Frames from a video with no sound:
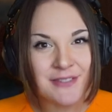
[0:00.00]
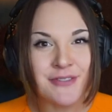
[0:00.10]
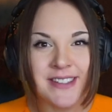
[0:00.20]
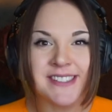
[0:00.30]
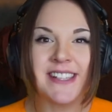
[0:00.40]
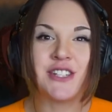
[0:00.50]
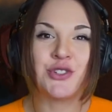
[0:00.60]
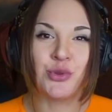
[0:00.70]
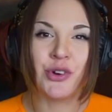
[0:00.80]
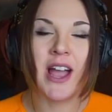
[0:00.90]
visit
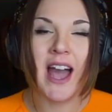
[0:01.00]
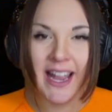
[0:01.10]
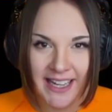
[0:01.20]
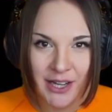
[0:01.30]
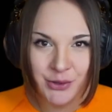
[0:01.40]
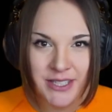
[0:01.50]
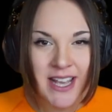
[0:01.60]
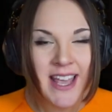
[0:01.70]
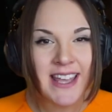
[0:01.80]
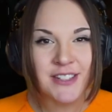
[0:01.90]
your hideout.
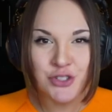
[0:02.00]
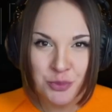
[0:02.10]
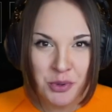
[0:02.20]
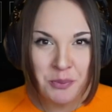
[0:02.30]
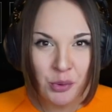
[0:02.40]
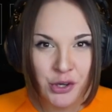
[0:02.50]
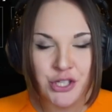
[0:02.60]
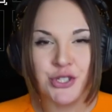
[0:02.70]
It is super important